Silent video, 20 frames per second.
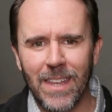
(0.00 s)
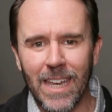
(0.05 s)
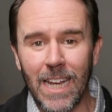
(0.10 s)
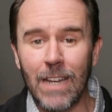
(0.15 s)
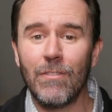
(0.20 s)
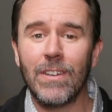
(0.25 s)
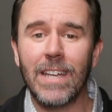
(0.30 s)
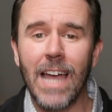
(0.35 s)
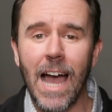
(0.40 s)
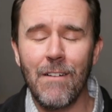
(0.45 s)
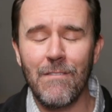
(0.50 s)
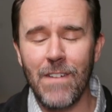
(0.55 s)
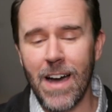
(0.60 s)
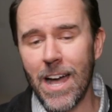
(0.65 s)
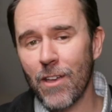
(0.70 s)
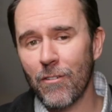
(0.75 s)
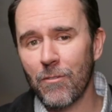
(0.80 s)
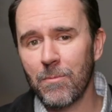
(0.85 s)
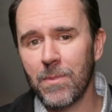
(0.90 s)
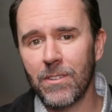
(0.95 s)
If you got
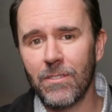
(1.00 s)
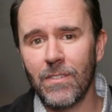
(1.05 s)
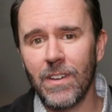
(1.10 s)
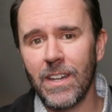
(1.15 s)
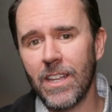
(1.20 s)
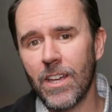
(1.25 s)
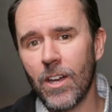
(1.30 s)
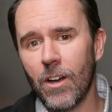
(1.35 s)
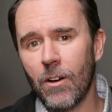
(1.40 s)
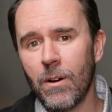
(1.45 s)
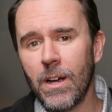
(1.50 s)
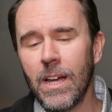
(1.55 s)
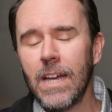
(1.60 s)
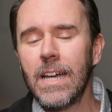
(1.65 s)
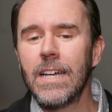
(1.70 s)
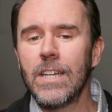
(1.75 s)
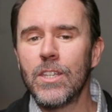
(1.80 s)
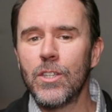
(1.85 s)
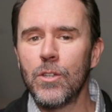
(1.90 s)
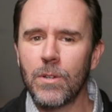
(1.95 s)
value from this video,
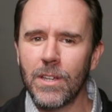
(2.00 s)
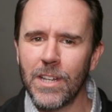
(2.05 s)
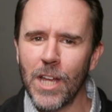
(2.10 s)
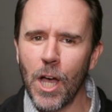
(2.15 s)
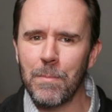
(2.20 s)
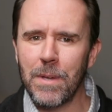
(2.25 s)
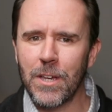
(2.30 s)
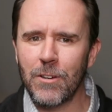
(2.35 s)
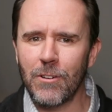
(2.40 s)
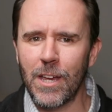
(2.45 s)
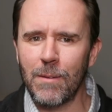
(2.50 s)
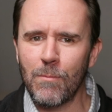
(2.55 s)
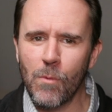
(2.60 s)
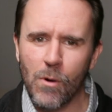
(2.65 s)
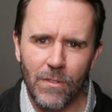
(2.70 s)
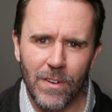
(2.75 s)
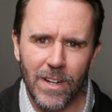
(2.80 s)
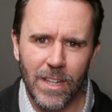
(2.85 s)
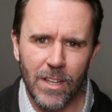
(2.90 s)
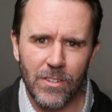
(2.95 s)
you can help me create
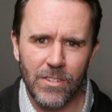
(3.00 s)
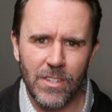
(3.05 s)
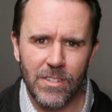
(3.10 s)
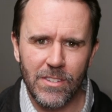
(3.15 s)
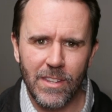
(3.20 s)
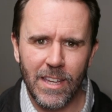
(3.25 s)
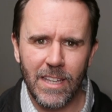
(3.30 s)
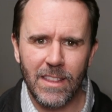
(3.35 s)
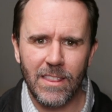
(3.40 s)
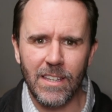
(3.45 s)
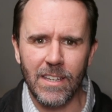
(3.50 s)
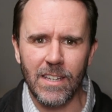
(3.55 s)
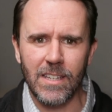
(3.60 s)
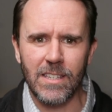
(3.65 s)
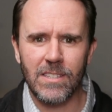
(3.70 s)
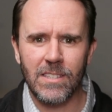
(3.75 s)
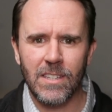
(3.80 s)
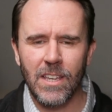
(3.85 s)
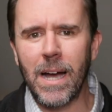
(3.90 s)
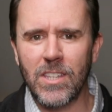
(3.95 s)
more videos just like
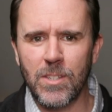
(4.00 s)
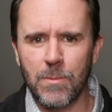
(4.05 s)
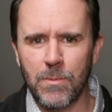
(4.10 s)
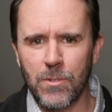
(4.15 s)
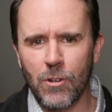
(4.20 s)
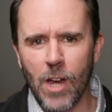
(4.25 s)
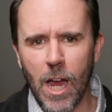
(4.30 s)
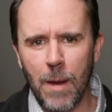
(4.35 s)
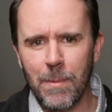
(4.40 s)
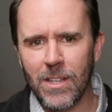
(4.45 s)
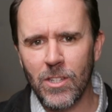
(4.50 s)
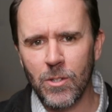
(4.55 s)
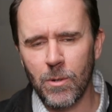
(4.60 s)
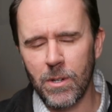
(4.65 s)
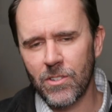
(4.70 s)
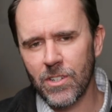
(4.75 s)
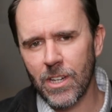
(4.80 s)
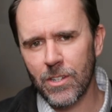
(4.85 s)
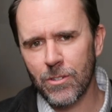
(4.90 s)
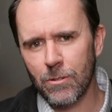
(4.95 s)
this by subscribing to
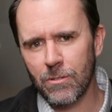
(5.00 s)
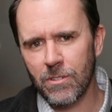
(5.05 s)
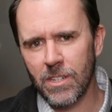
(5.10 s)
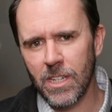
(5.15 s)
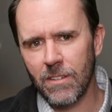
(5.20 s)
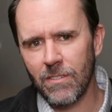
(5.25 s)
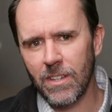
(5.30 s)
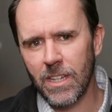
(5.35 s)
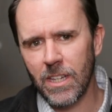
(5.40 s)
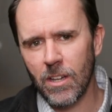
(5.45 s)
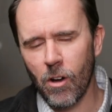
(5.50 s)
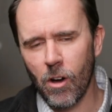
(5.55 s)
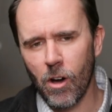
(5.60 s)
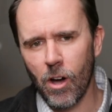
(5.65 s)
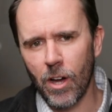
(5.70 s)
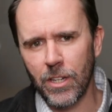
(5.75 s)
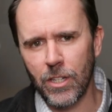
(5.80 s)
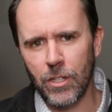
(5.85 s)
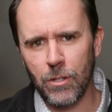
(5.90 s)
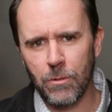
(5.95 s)
Adjuster TV
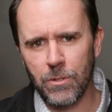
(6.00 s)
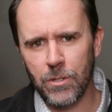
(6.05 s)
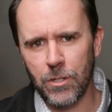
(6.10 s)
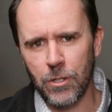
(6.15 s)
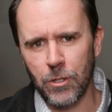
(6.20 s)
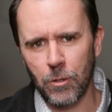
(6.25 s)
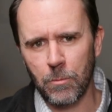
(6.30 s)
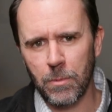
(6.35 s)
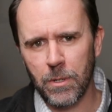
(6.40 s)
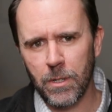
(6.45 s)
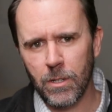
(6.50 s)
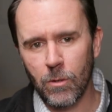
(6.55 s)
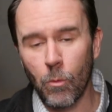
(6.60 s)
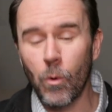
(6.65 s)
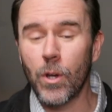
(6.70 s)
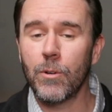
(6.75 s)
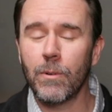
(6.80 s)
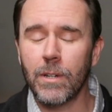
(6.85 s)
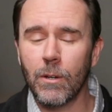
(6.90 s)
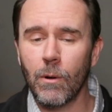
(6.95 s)
on YouTube.
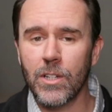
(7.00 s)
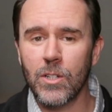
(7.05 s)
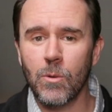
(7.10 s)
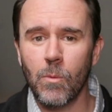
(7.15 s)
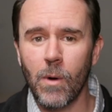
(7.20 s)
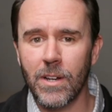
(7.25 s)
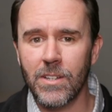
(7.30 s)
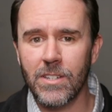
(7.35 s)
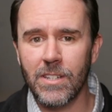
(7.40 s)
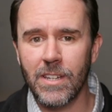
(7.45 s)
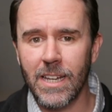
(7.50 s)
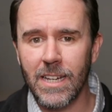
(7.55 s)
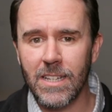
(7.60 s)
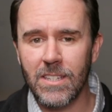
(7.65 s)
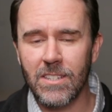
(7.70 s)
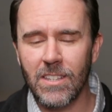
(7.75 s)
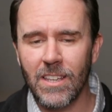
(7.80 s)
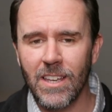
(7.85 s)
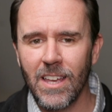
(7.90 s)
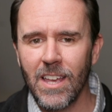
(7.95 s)
Wondering what to watch
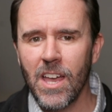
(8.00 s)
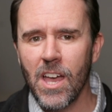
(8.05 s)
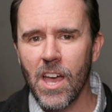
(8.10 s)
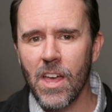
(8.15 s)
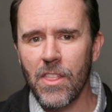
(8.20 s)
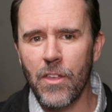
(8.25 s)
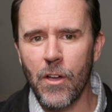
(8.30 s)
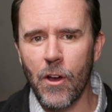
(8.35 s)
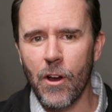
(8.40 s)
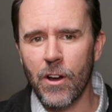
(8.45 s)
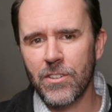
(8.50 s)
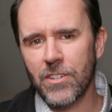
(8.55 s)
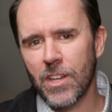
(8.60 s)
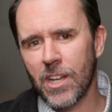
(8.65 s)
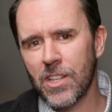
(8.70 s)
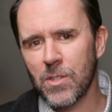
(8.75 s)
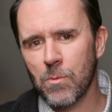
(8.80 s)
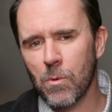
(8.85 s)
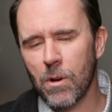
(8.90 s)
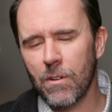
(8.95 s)
next? There are
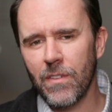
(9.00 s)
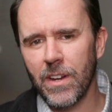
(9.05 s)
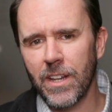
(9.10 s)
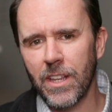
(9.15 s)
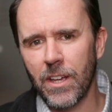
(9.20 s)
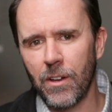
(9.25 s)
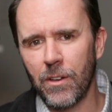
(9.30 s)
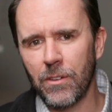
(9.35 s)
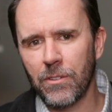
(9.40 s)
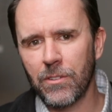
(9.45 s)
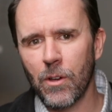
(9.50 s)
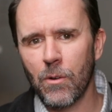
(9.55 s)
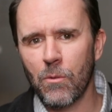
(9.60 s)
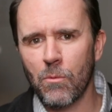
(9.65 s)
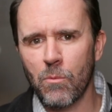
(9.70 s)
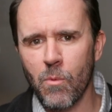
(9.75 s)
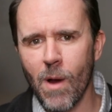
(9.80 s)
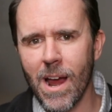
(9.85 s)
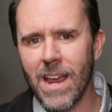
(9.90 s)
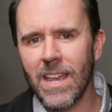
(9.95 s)
tons more videos
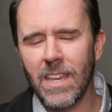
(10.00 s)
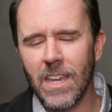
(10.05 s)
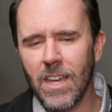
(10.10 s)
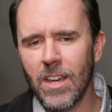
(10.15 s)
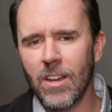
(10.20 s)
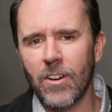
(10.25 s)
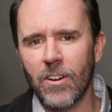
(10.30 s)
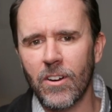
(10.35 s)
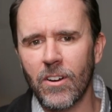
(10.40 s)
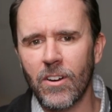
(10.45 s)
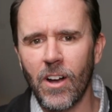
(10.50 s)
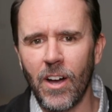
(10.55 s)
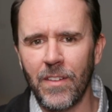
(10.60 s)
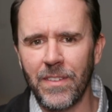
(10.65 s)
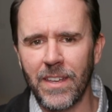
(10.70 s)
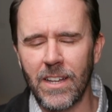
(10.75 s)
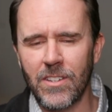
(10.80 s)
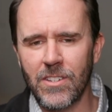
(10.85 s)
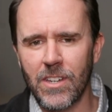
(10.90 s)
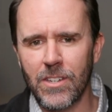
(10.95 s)
right here on
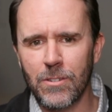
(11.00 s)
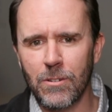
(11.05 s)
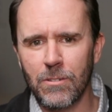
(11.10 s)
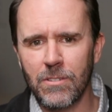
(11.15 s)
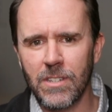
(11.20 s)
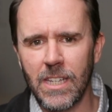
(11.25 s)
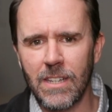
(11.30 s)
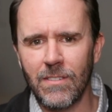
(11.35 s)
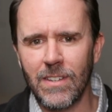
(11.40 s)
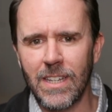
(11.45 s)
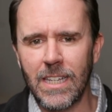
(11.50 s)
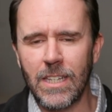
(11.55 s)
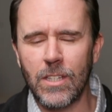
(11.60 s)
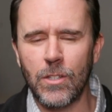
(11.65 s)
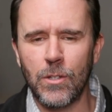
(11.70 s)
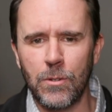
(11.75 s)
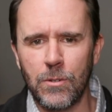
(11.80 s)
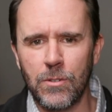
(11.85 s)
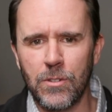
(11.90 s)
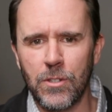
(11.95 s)
the Adjuster TV
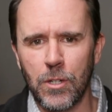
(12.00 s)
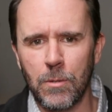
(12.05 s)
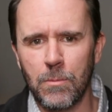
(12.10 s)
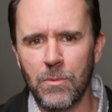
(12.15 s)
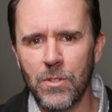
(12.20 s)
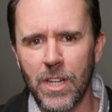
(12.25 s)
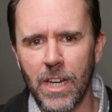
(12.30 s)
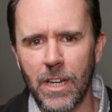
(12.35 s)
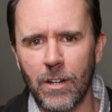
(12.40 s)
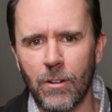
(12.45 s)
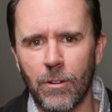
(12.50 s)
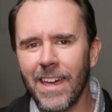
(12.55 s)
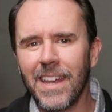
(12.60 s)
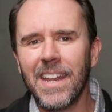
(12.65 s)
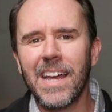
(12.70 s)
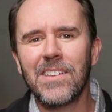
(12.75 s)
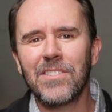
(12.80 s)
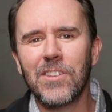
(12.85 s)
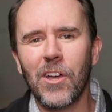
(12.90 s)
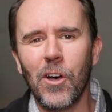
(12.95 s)
YouTube channel. And
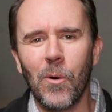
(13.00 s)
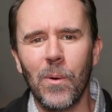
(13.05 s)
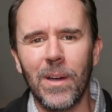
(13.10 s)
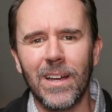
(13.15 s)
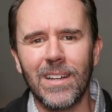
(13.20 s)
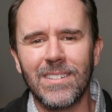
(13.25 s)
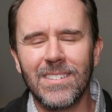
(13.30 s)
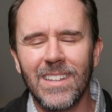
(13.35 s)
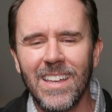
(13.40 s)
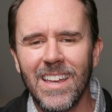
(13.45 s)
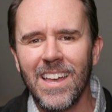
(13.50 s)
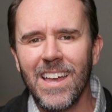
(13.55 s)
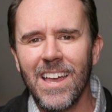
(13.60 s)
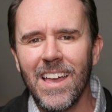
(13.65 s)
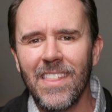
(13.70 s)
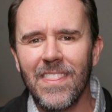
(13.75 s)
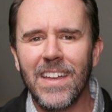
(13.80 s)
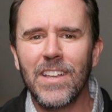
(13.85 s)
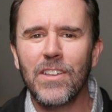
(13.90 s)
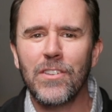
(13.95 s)
as always,
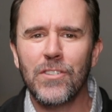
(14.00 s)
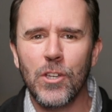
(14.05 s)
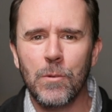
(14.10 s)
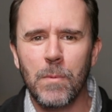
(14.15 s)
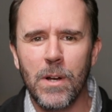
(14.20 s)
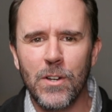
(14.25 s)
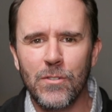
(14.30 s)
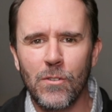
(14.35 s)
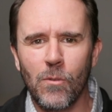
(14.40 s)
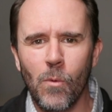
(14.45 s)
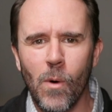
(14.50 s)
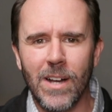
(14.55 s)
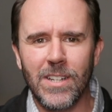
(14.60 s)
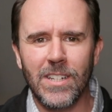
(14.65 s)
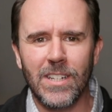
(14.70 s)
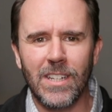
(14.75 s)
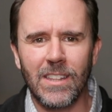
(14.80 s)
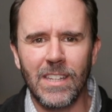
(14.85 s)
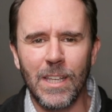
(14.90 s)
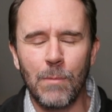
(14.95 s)
Thank you so much for
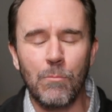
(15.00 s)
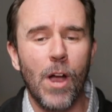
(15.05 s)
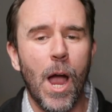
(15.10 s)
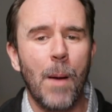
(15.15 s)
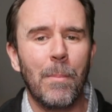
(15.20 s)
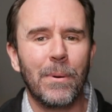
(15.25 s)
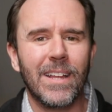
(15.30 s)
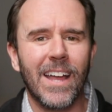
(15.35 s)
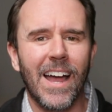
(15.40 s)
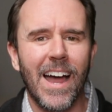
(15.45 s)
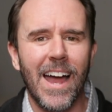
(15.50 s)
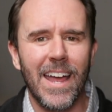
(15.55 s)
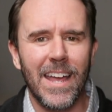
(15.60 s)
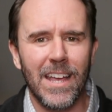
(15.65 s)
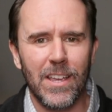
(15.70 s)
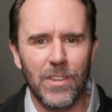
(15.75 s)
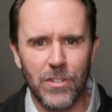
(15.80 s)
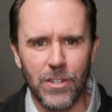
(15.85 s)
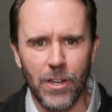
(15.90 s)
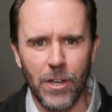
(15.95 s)
watching the Property
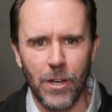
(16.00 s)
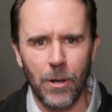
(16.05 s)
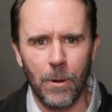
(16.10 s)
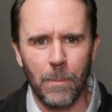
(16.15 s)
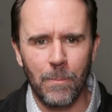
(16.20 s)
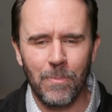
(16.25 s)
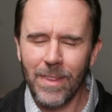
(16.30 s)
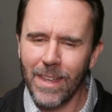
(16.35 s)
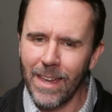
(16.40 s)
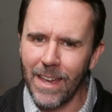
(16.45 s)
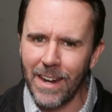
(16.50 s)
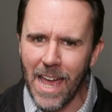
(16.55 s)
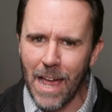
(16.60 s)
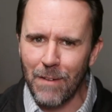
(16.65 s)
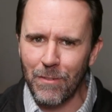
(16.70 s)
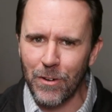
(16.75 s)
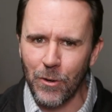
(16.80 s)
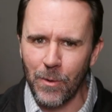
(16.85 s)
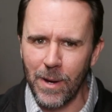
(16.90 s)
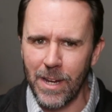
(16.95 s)
IA show and
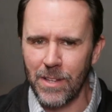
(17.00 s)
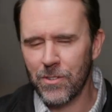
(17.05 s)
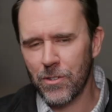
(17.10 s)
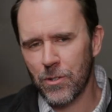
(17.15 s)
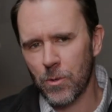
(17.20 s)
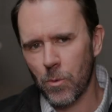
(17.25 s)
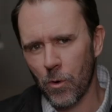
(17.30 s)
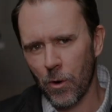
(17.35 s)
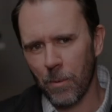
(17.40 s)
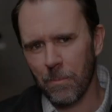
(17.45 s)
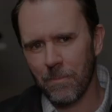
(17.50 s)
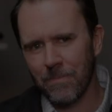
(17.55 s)
have a great storm.